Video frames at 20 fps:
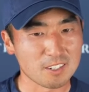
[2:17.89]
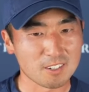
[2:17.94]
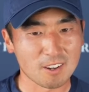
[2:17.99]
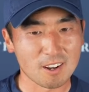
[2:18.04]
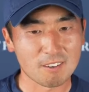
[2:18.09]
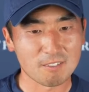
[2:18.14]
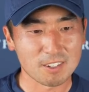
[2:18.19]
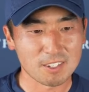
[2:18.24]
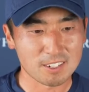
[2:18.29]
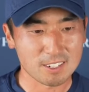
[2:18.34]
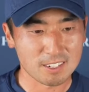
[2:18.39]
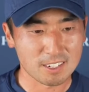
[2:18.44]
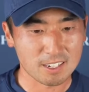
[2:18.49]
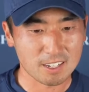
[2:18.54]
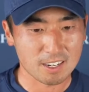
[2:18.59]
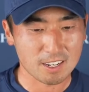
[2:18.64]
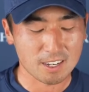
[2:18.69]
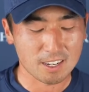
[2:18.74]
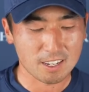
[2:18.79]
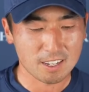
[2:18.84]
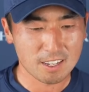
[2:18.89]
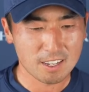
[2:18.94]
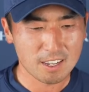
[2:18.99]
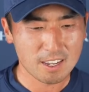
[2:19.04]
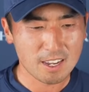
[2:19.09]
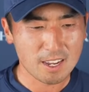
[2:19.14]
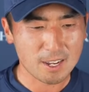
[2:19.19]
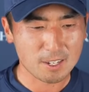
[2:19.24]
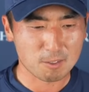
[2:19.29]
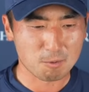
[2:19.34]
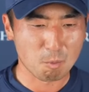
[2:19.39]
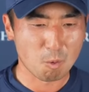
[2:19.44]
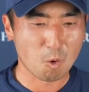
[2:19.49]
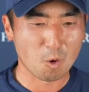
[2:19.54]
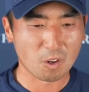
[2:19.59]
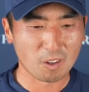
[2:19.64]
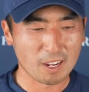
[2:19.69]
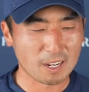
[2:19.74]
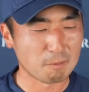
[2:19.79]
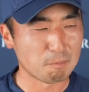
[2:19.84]
So obviously, it's
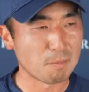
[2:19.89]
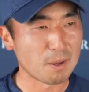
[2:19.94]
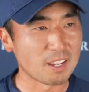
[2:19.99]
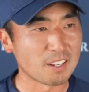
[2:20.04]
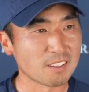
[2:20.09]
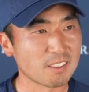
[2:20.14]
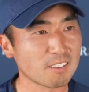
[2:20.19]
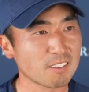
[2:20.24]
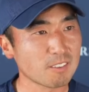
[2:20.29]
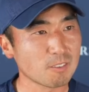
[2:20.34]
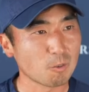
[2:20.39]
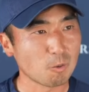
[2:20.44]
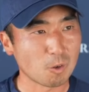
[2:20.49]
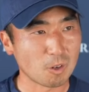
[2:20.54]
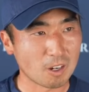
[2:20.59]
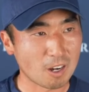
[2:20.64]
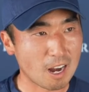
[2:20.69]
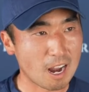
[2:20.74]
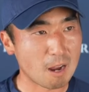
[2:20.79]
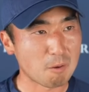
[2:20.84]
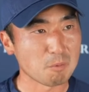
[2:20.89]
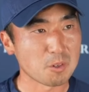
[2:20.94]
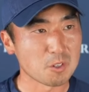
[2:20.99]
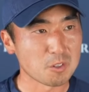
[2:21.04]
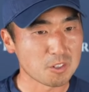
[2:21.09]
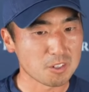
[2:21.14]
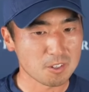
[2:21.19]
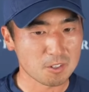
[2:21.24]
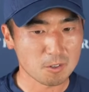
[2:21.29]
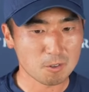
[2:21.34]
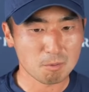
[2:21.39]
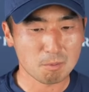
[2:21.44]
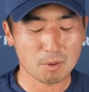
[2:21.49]
more like bent where I'm used to.